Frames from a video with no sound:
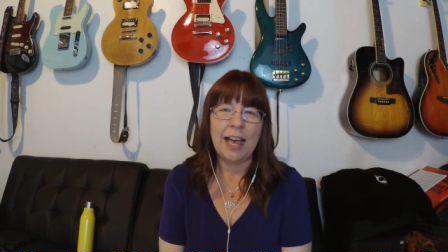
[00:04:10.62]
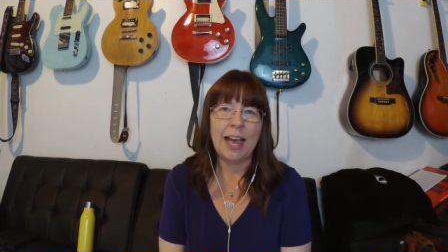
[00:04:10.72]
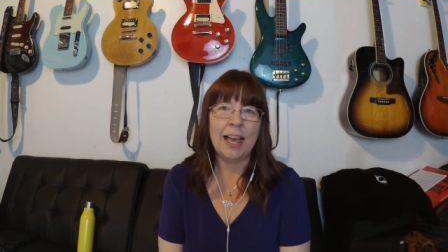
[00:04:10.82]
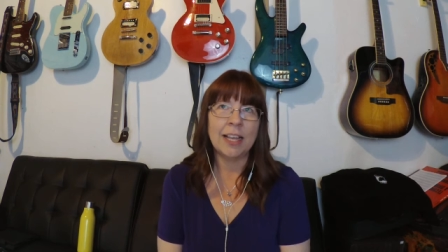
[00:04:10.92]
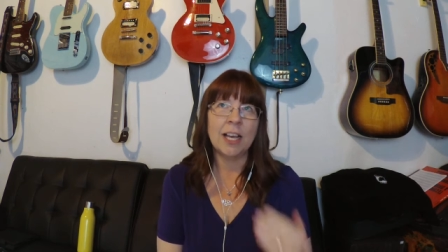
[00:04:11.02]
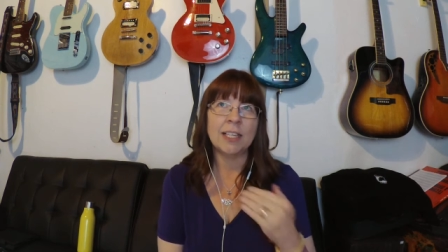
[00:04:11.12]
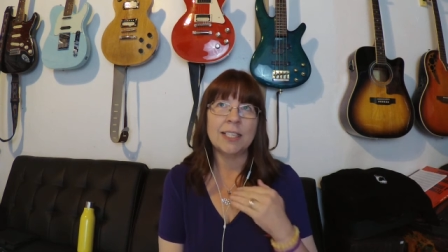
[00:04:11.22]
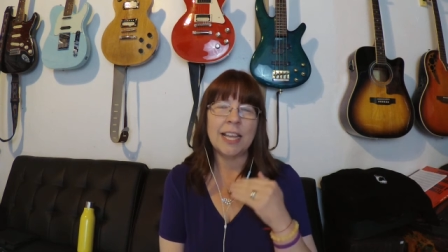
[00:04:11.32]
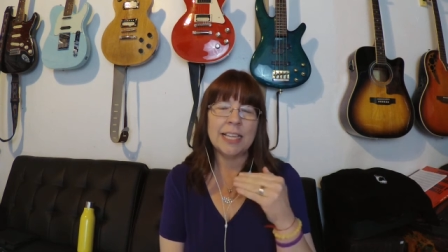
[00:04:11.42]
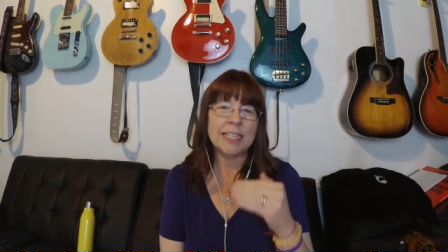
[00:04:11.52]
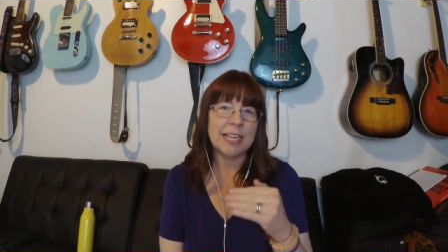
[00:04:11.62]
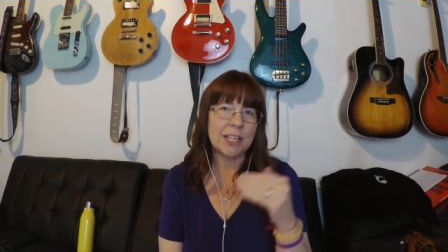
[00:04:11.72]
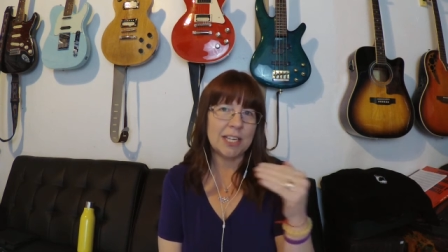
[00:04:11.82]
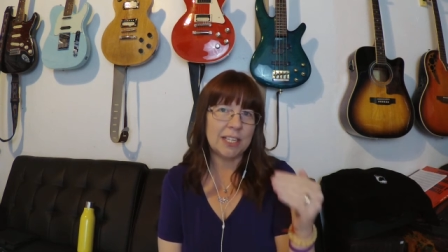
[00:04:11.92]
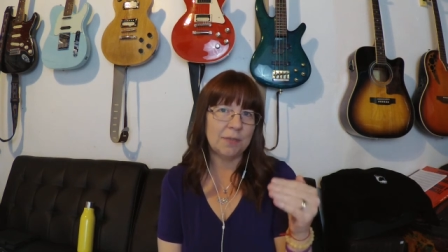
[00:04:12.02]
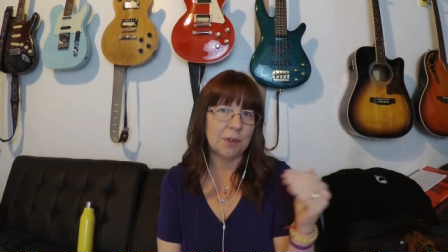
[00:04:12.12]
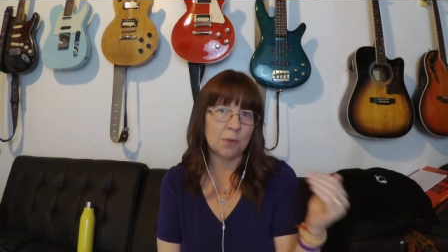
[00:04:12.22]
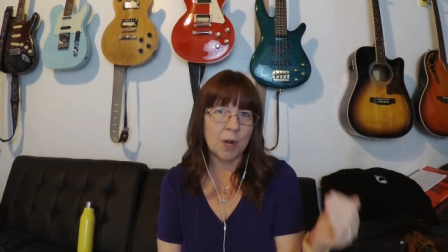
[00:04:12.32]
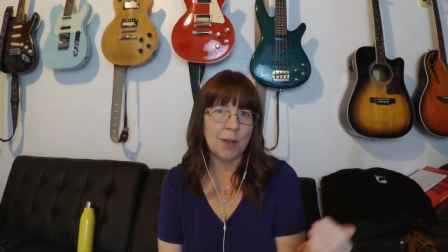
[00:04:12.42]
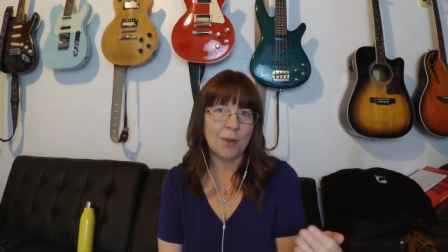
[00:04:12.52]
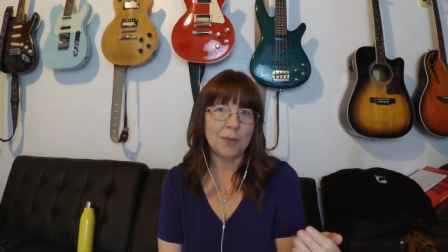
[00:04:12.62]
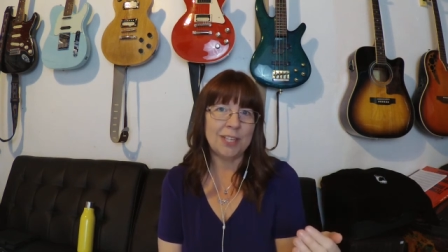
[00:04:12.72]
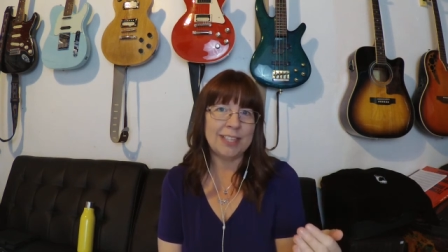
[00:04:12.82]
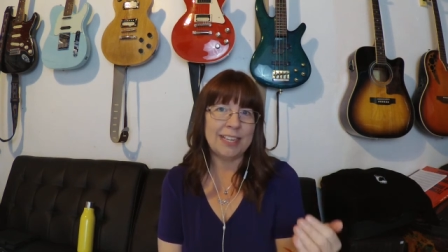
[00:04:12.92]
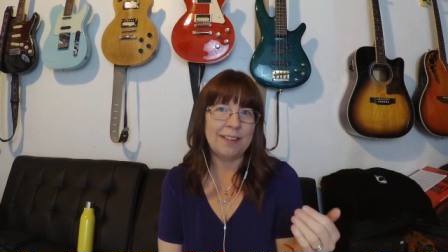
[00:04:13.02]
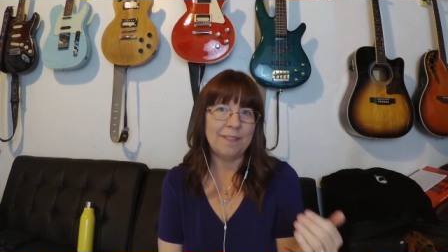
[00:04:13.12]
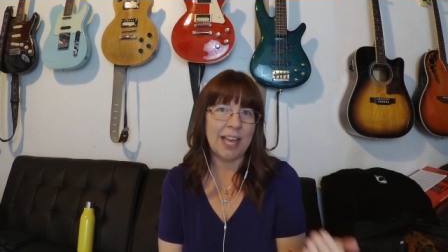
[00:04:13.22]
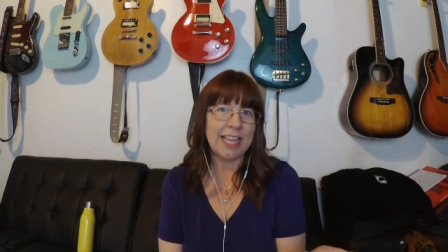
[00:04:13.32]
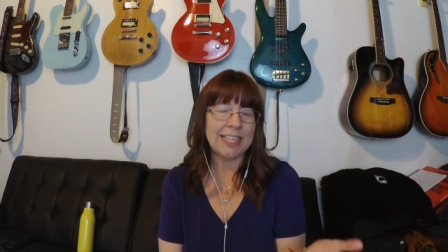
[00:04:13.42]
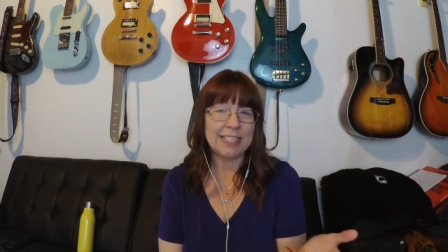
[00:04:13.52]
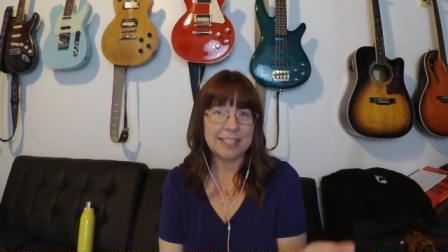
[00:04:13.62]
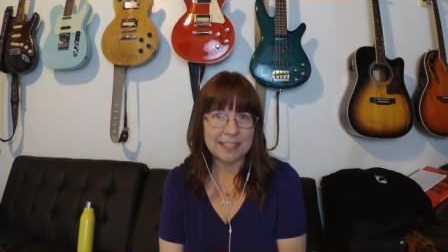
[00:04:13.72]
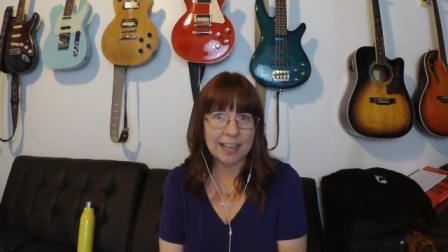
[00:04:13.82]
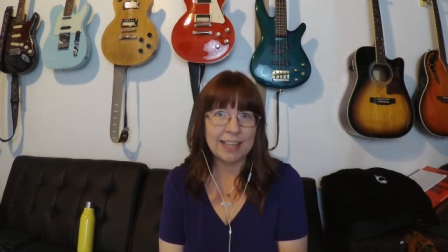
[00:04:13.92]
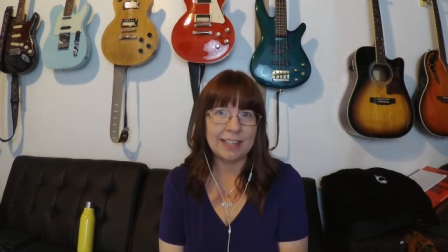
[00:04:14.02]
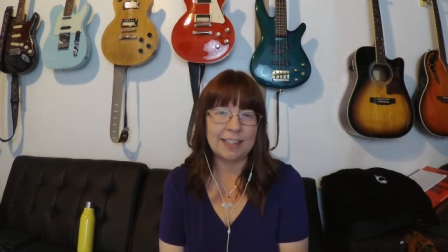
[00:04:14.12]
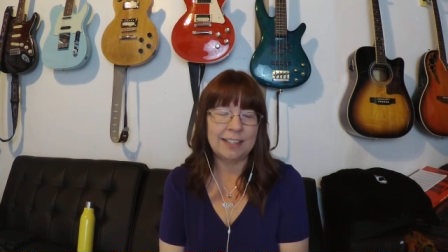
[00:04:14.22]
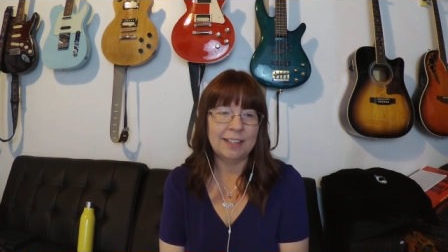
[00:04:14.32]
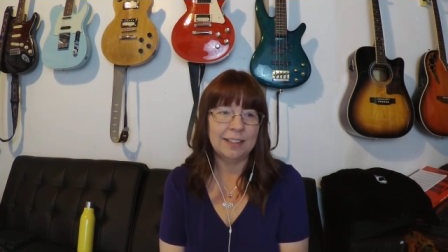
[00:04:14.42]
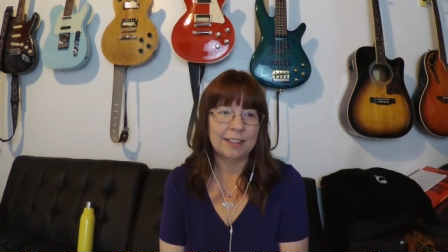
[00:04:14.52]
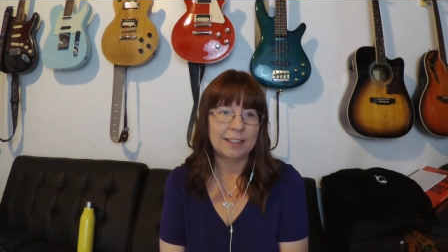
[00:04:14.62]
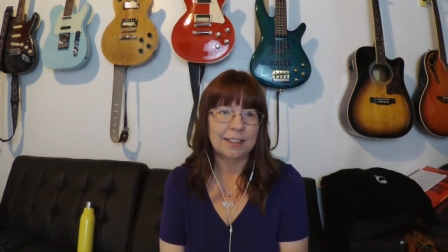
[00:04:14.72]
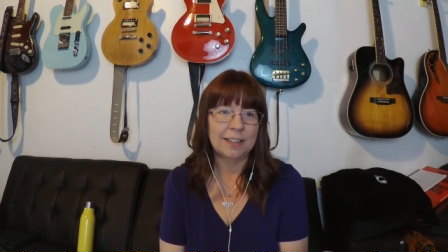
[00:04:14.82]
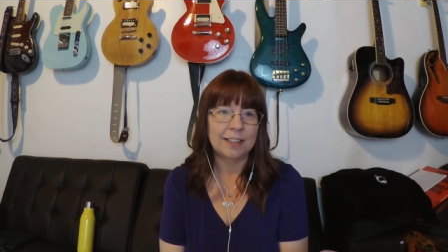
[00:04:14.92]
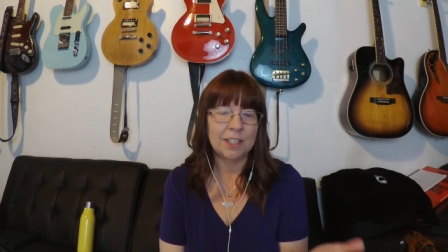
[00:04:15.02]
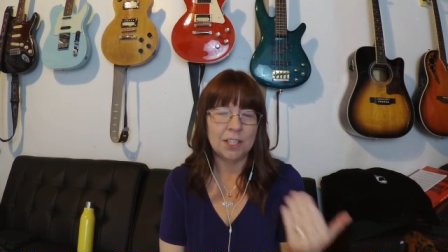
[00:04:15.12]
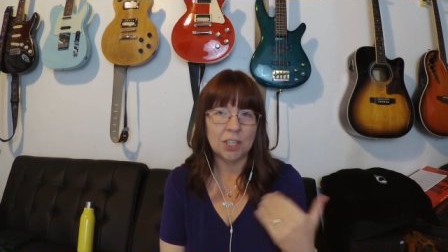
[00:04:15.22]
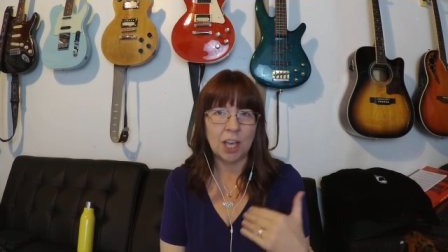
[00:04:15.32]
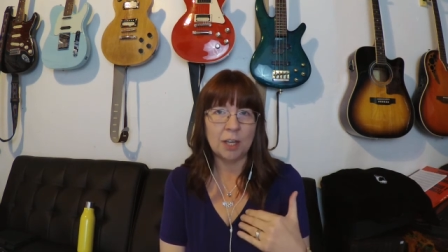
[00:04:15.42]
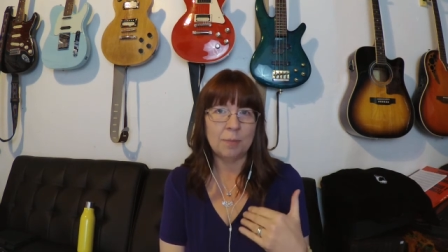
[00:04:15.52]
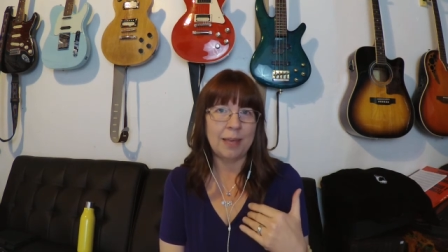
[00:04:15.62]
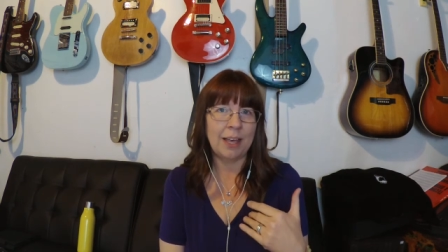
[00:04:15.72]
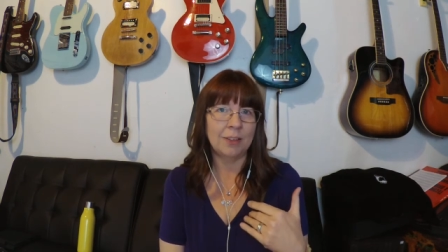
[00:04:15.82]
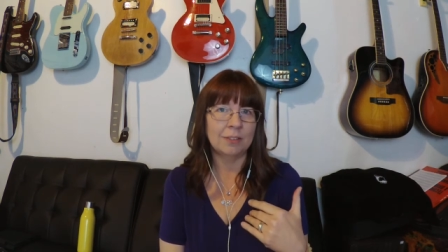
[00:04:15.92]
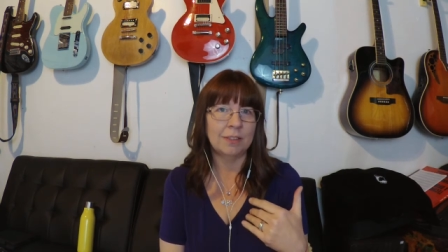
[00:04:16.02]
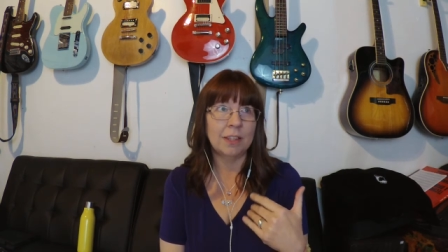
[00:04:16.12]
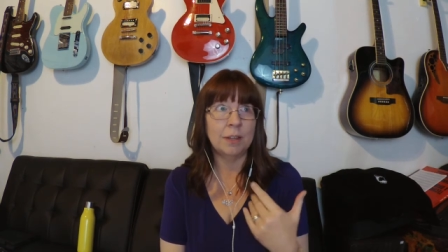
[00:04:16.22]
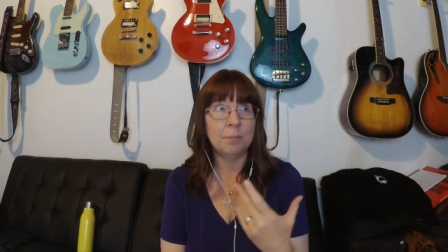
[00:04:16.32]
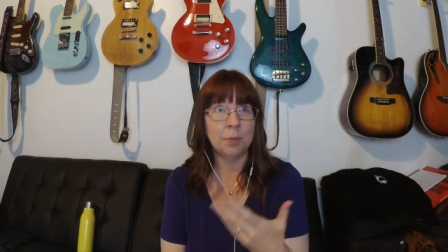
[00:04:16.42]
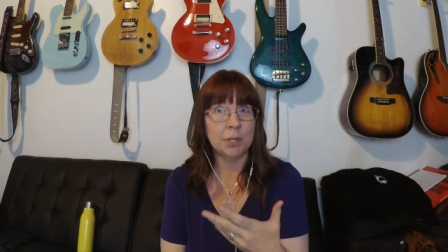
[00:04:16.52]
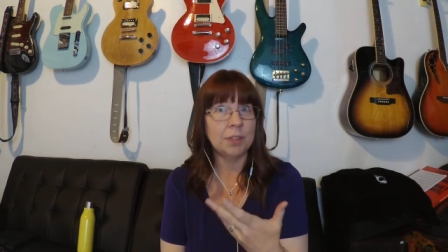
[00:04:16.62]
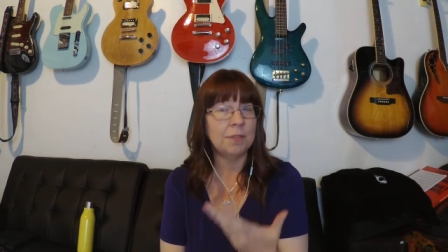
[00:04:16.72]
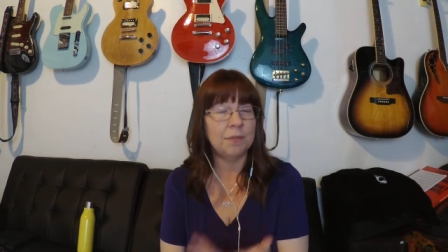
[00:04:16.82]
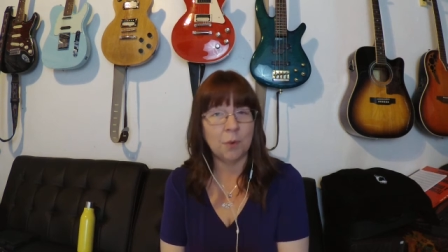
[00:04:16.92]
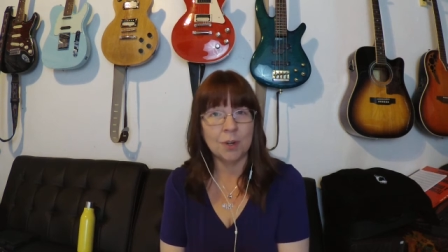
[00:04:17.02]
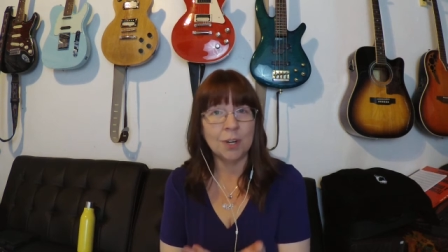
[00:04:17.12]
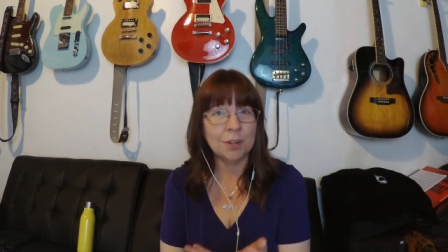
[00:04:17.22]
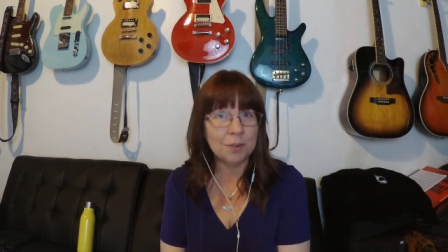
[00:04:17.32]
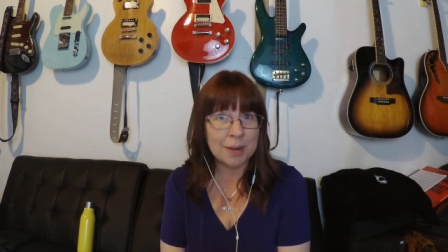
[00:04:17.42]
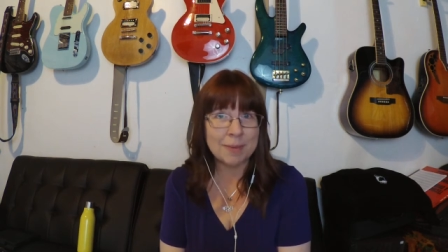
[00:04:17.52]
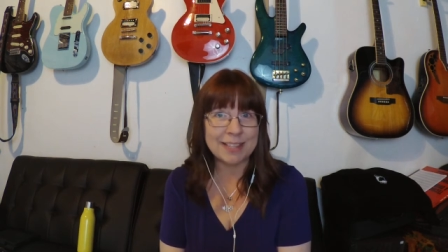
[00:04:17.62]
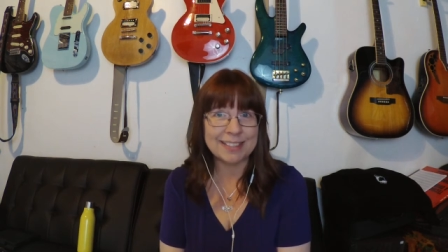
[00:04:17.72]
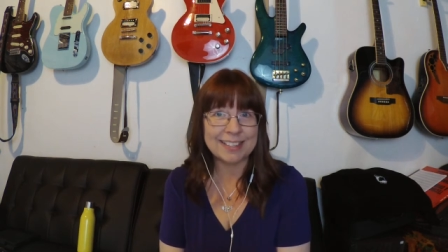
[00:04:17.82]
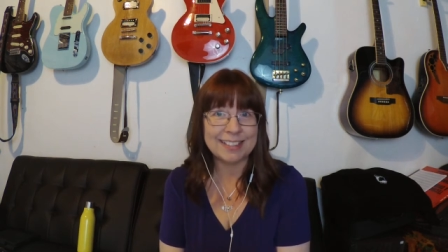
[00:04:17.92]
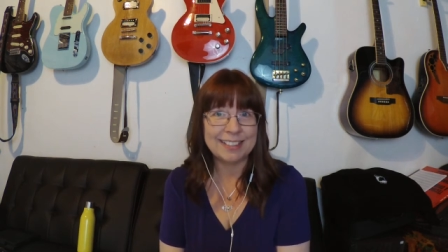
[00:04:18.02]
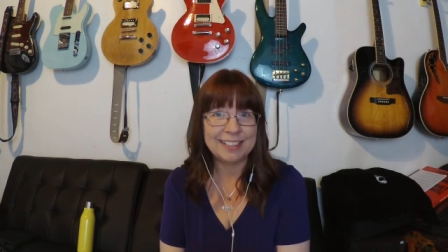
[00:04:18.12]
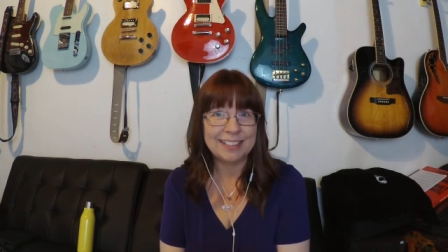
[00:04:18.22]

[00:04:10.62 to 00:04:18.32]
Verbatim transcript: I got taken down a different road than if I had decided to talk about the book, The Four Agreements.